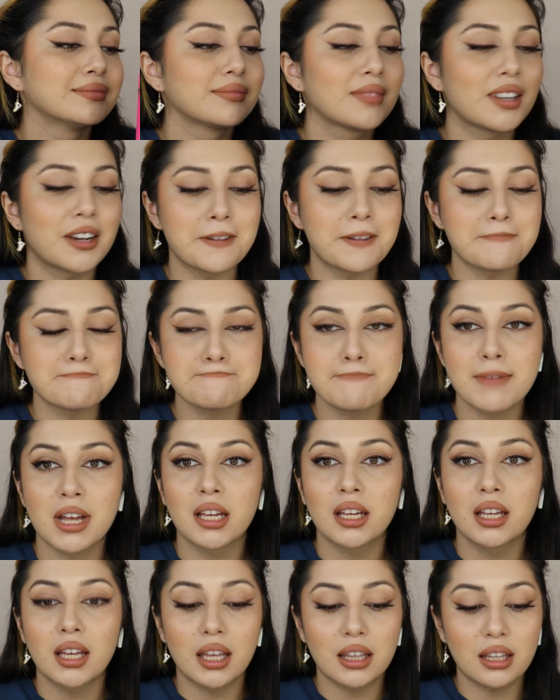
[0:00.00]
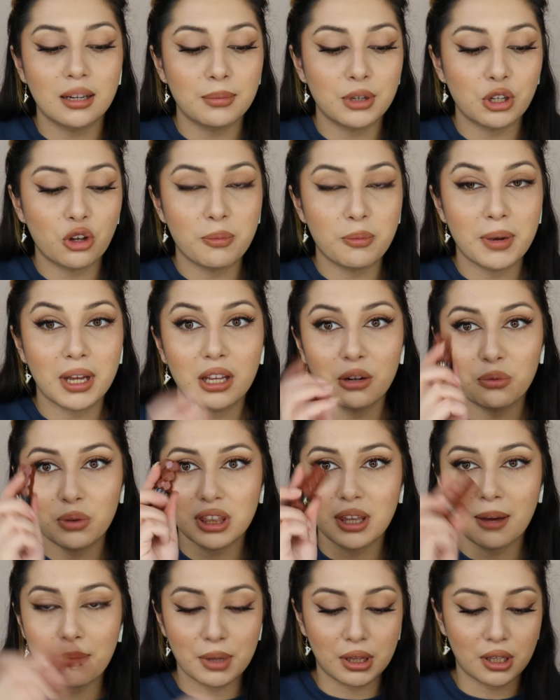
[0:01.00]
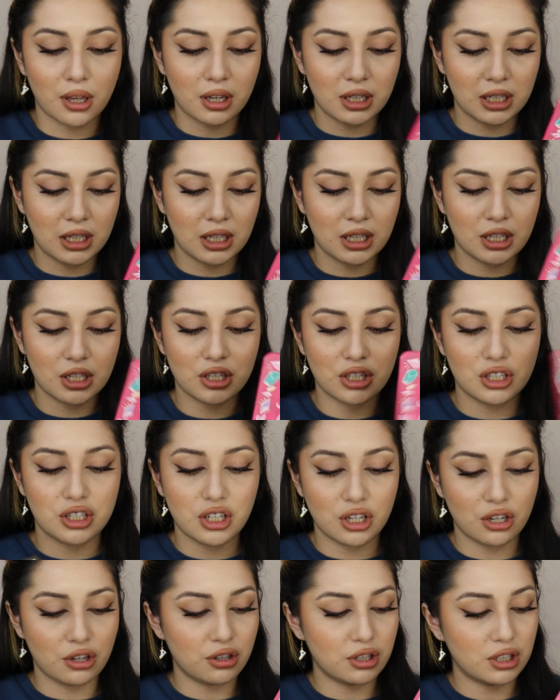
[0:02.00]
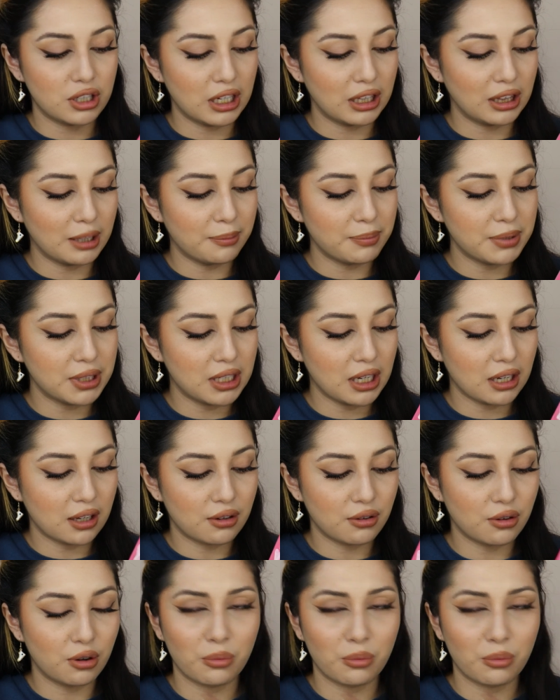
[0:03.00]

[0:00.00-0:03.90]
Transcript: Alright, and then I'm gonna go back in with that Milani Sheer Stained Lipstick,